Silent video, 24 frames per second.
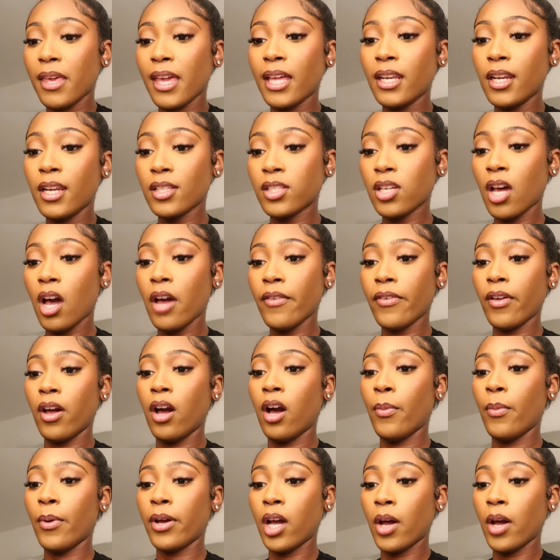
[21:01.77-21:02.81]
Me and Natalia
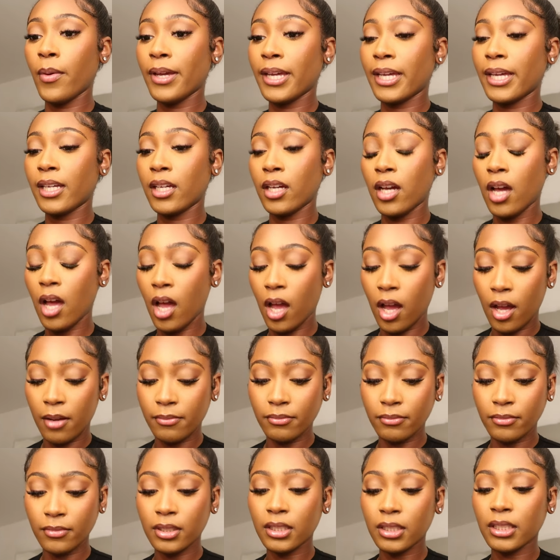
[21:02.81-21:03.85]
are
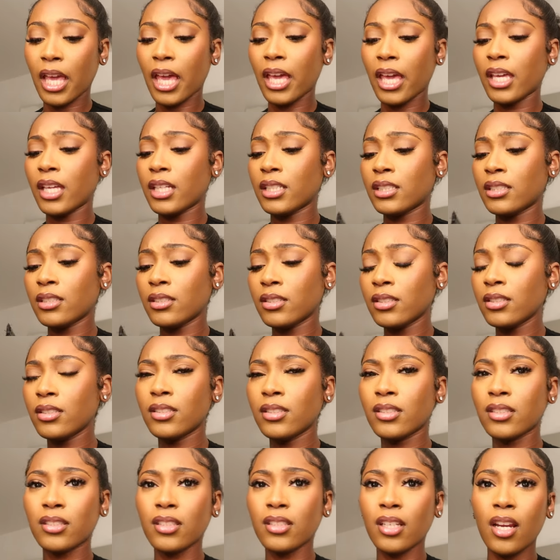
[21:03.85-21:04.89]
going
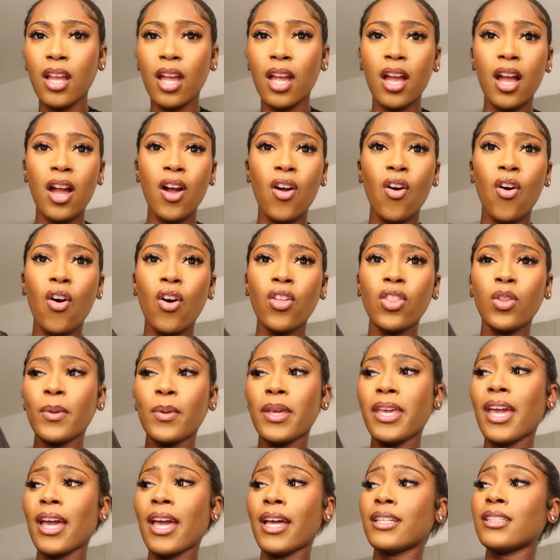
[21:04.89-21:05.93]
skating on the
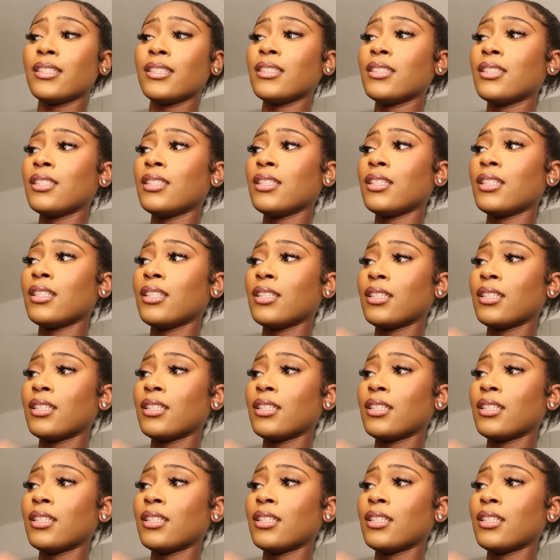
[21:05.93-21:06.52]
weekend.